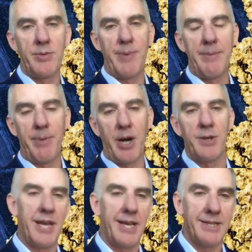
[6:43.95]
been
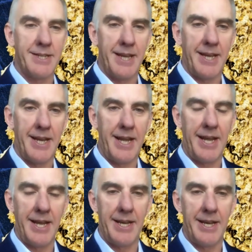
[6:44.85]
processed
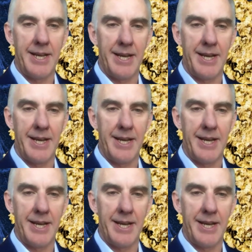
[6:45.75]
and